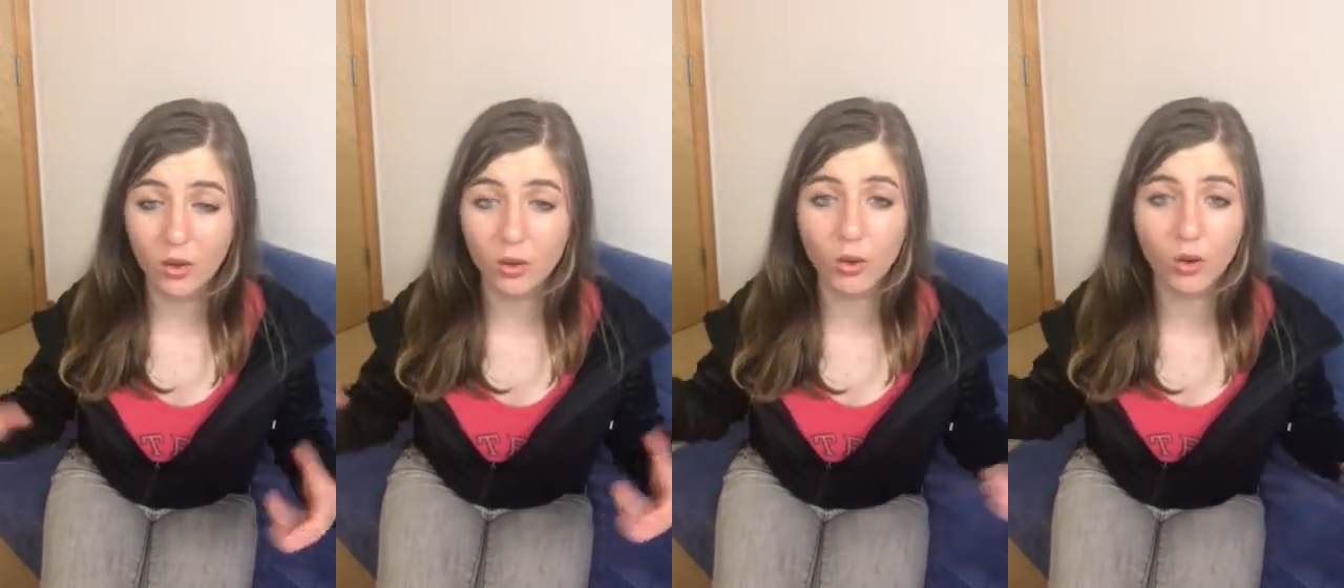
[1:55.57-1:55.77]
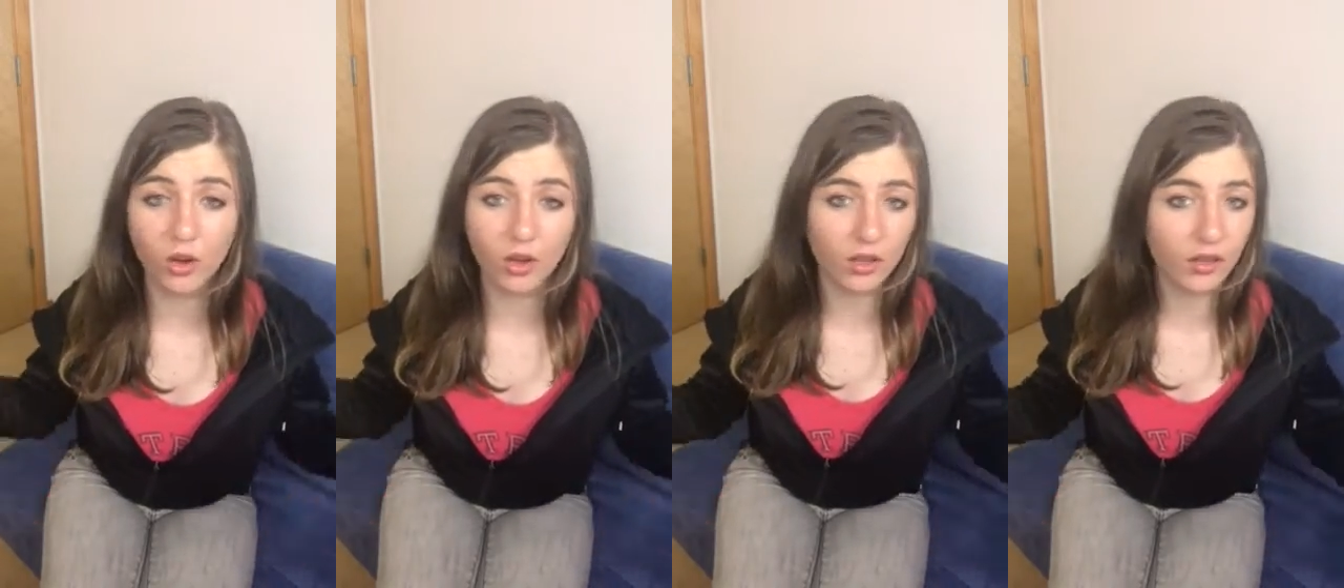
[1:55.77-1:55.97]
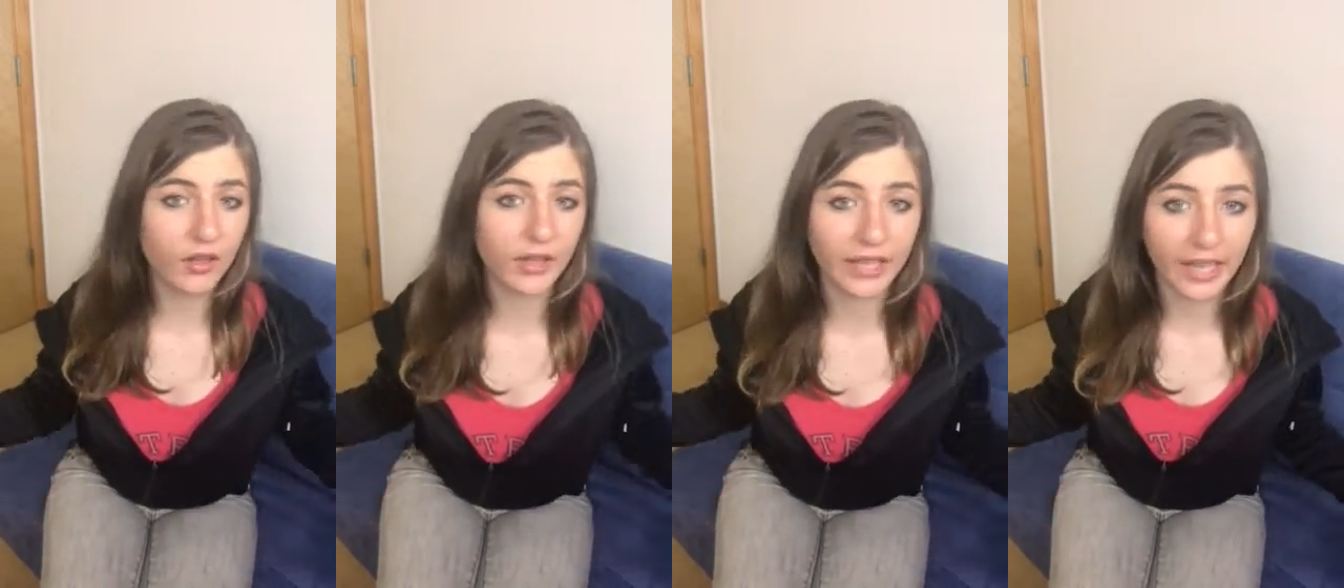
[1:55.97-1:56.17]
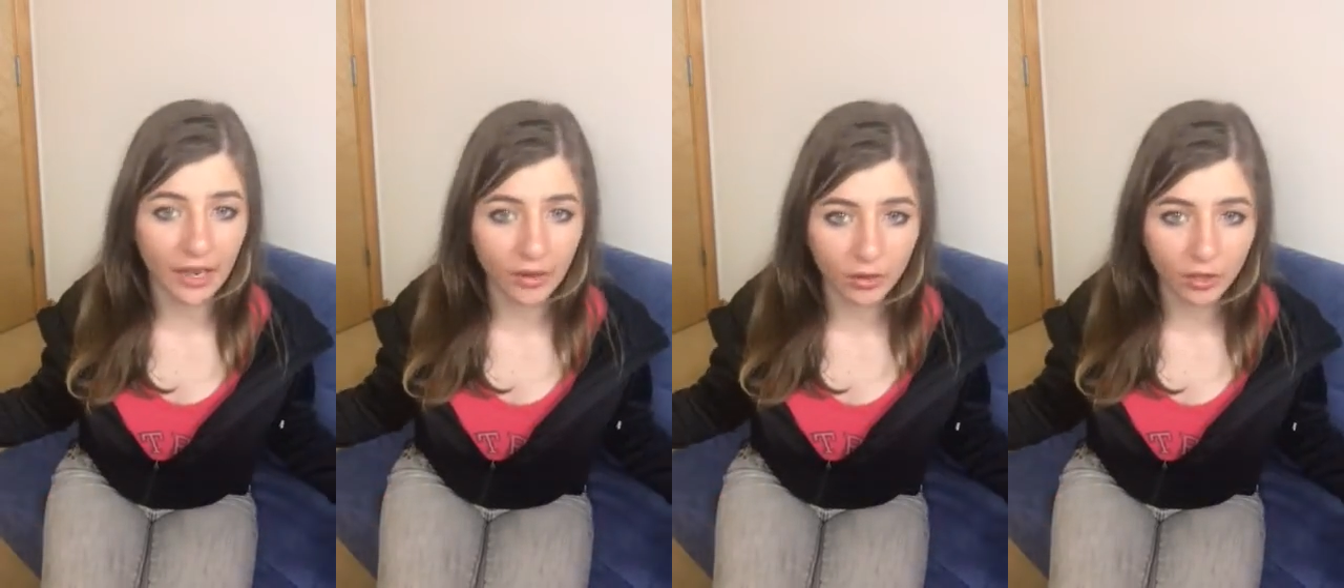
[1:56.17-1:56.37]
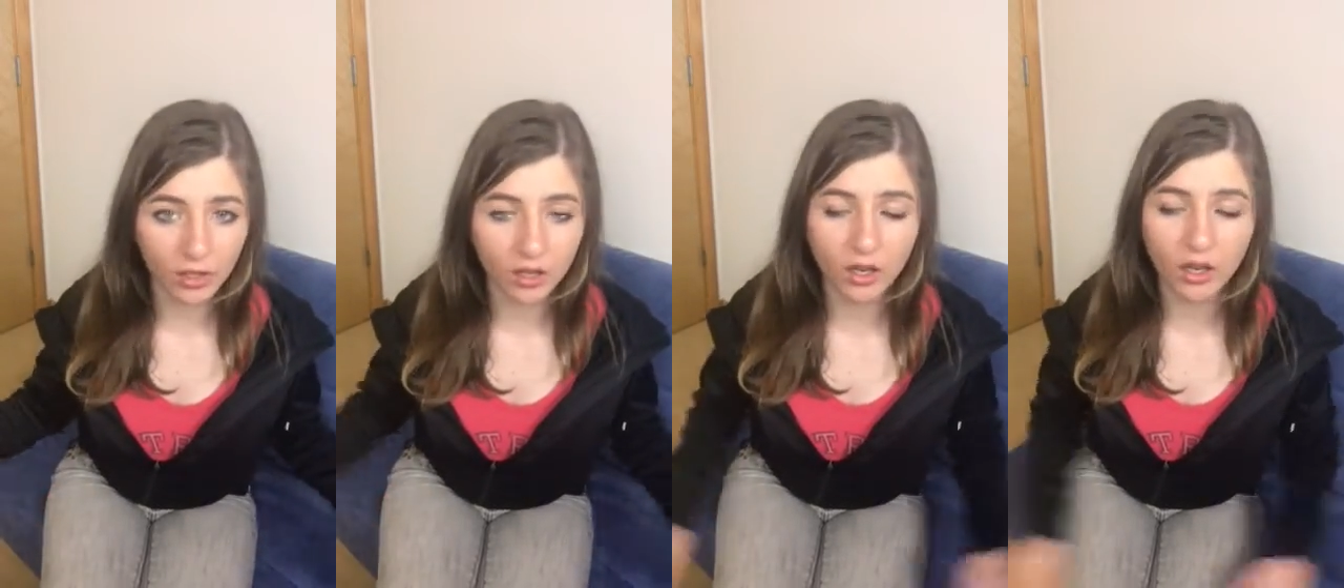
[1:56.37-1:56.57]
or the
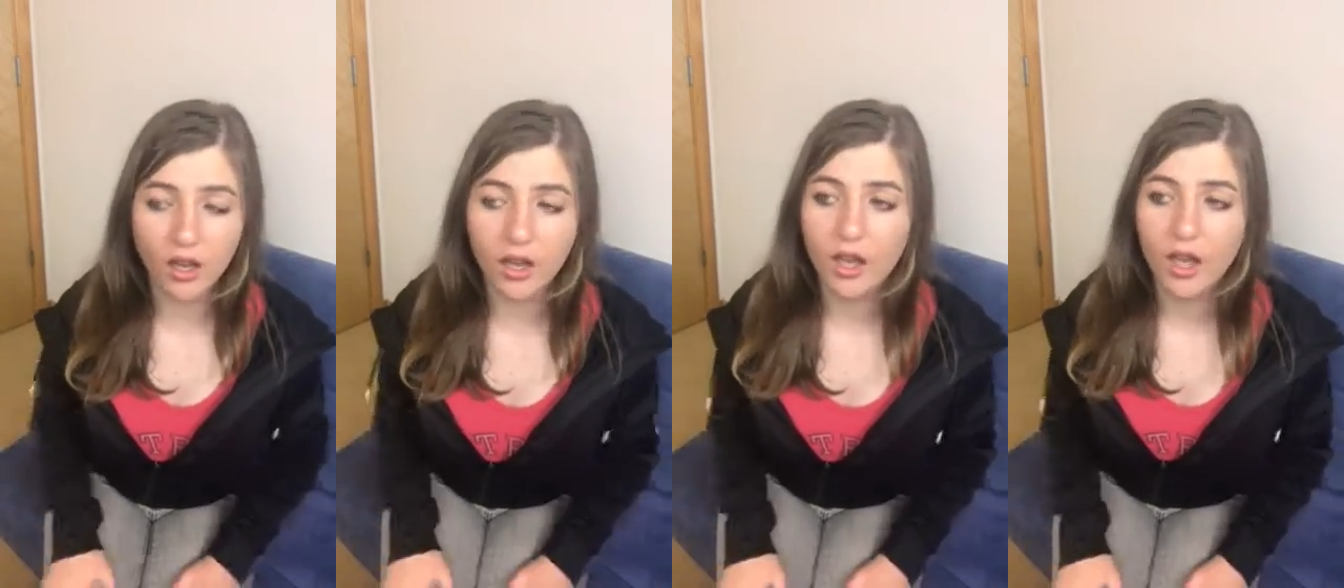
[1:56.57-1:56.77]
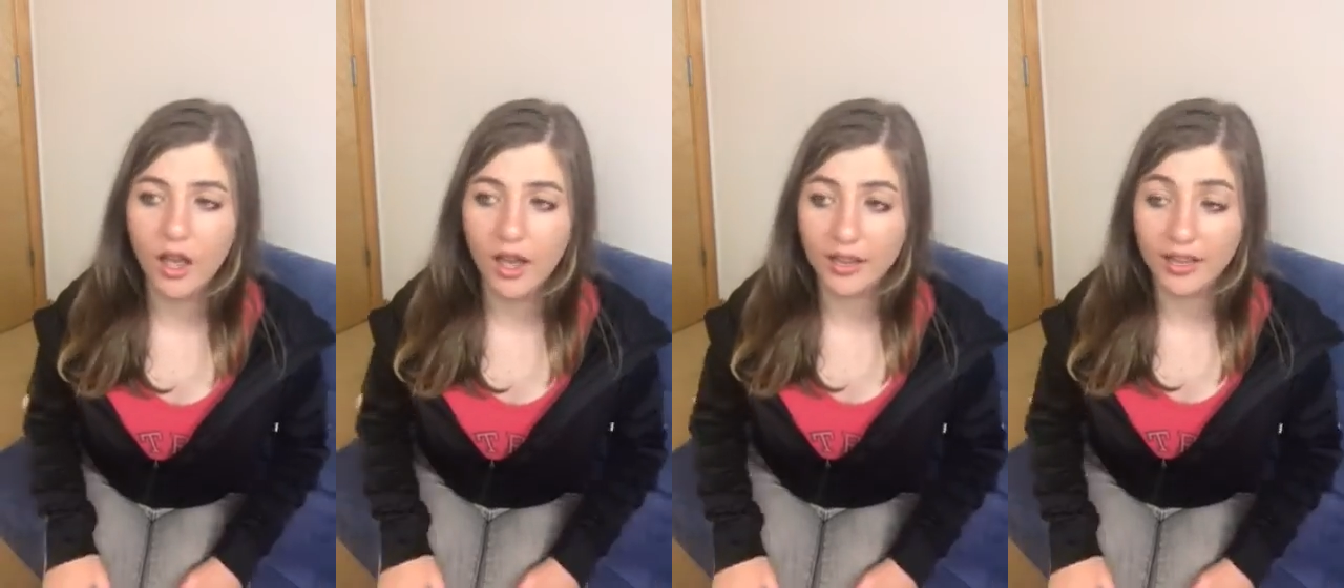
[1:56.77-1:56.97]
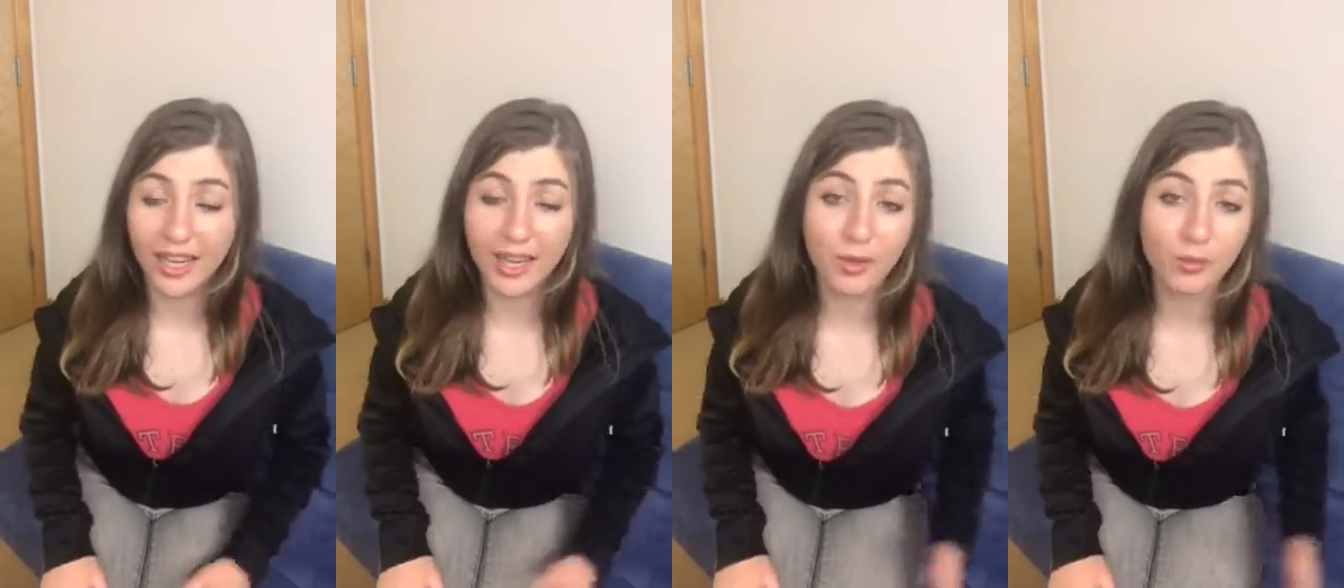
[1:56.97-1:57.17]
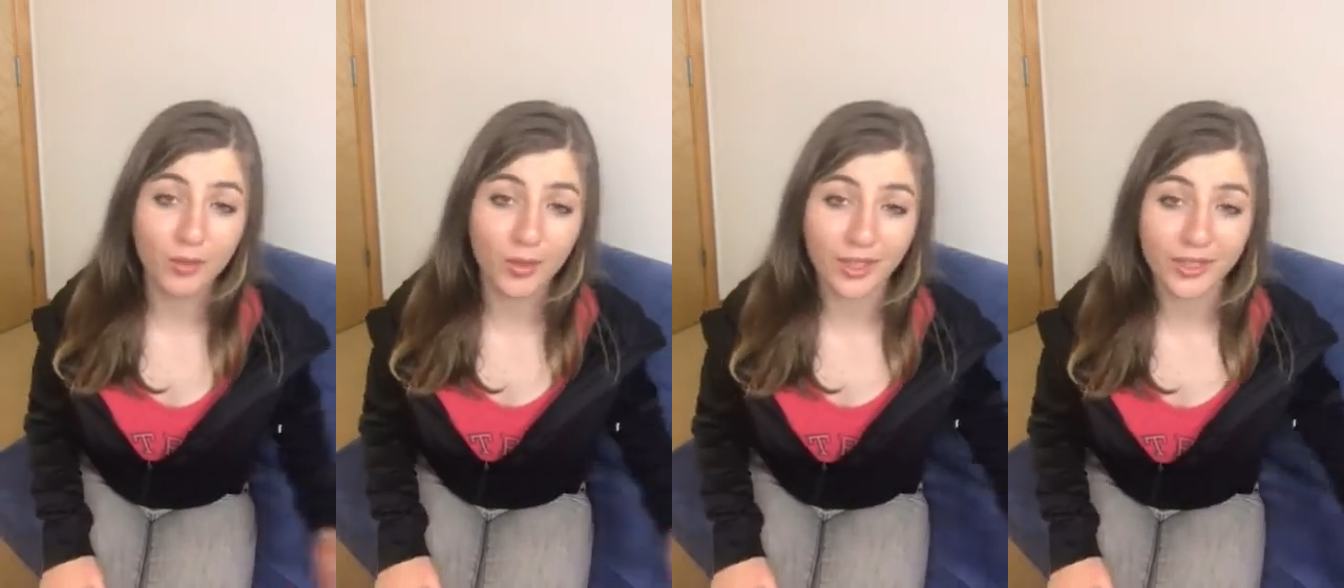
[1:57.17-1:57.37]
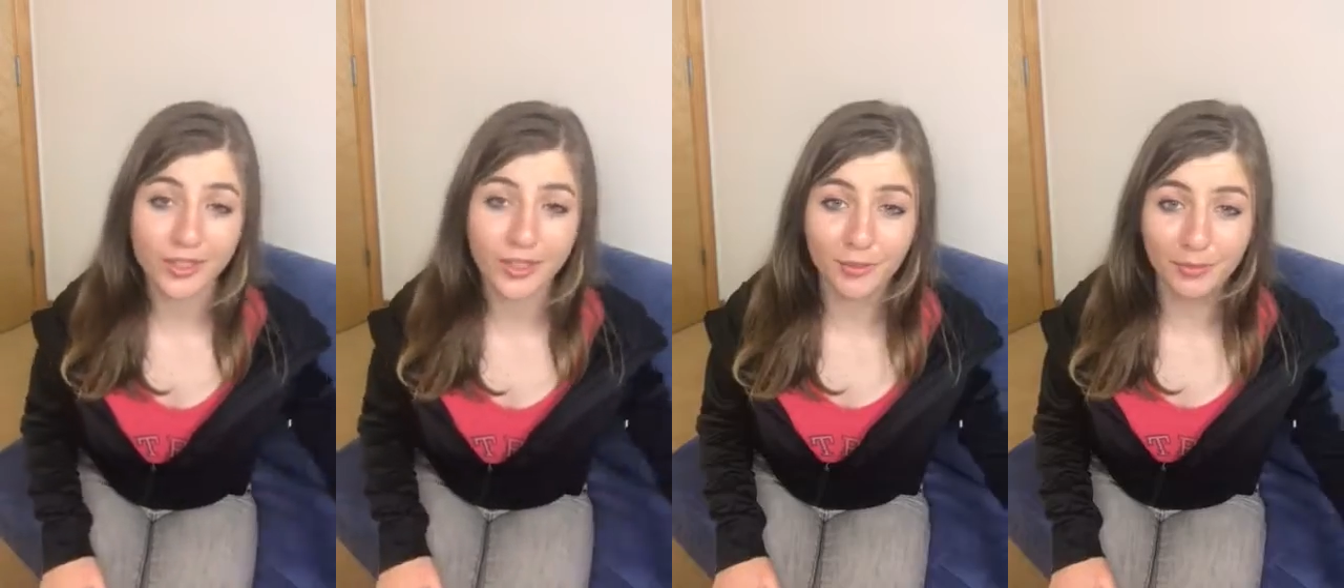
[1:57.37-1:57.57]
counter. Cutting
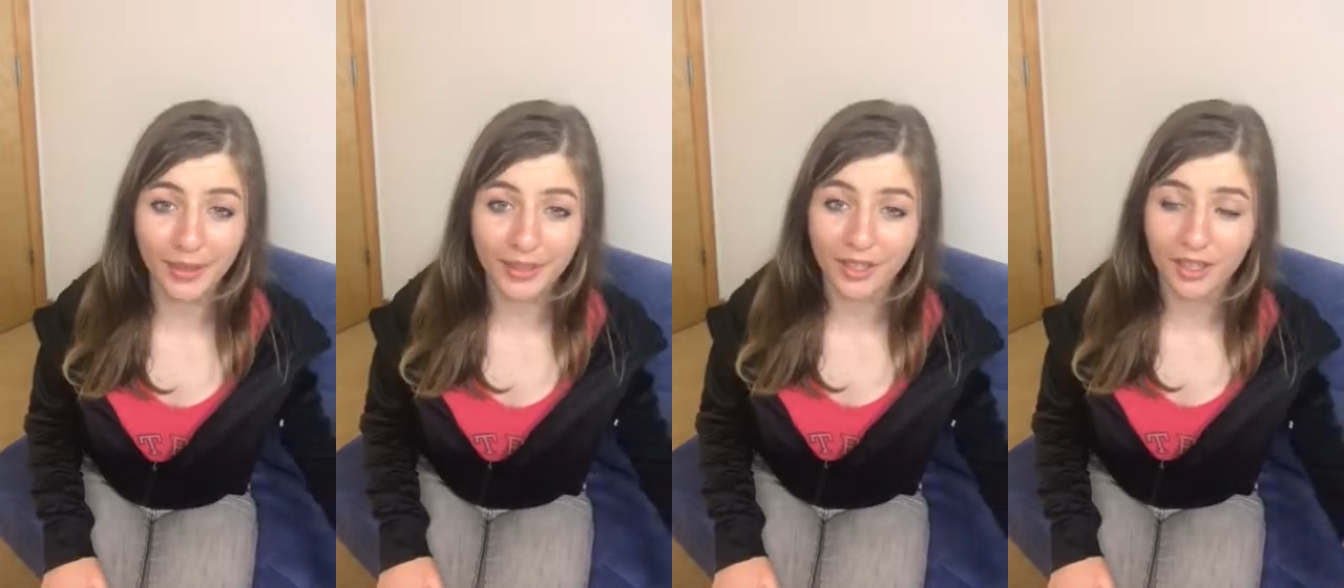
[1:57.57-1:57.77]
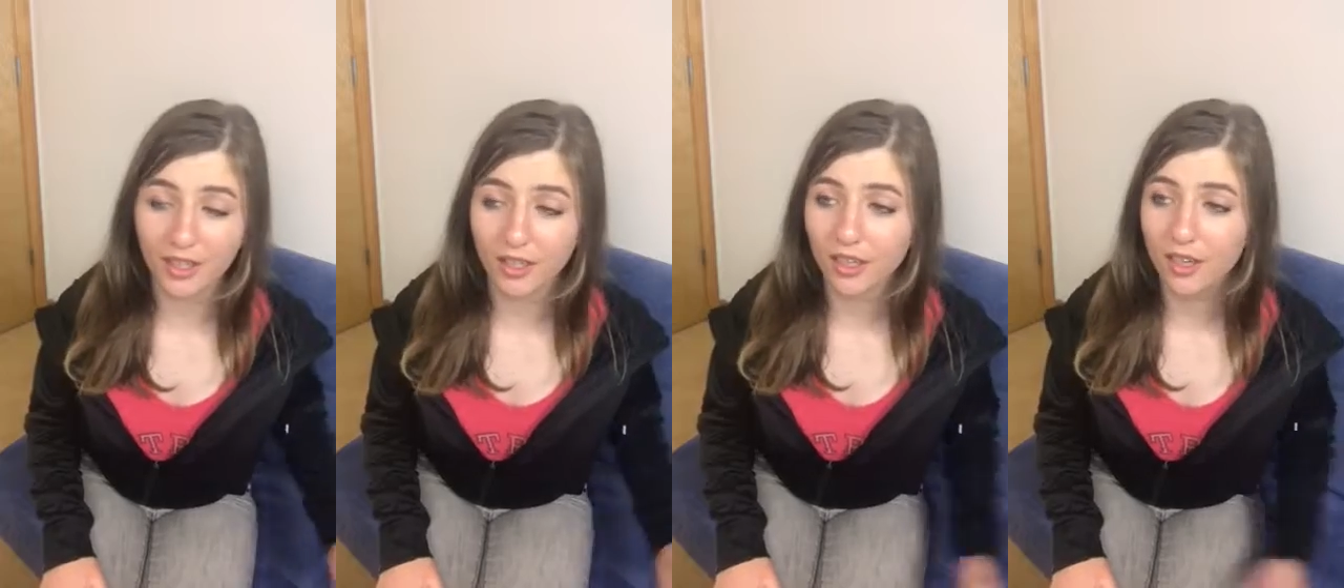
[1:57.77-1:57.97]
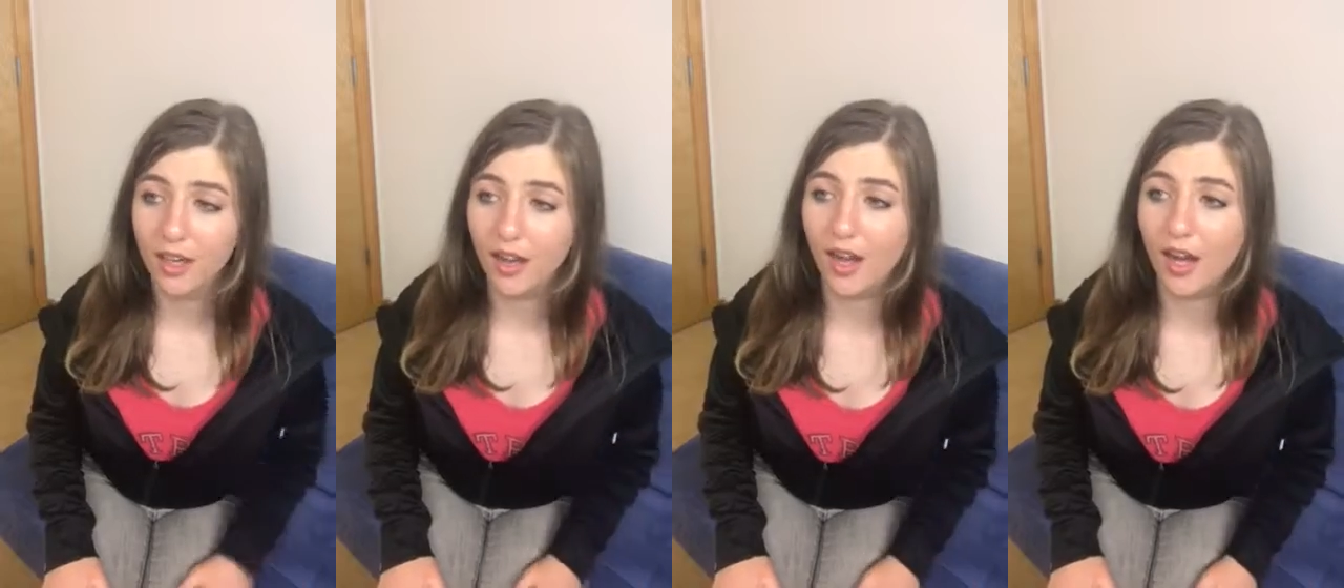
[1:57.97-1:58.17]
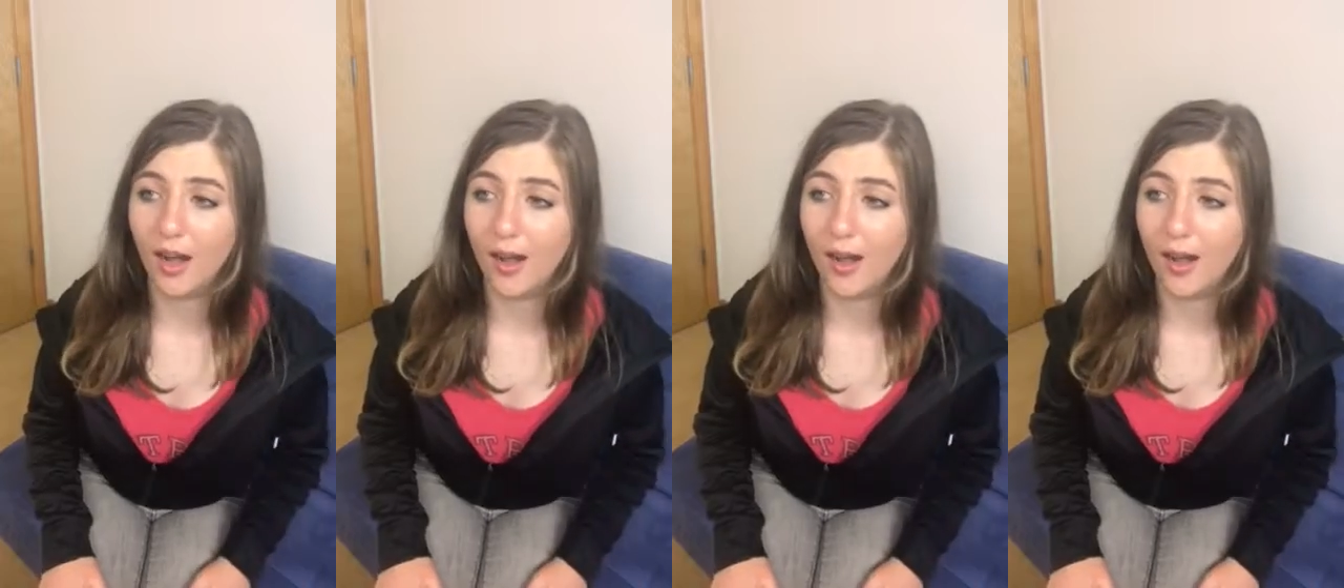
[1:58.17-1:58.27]
blocks are better.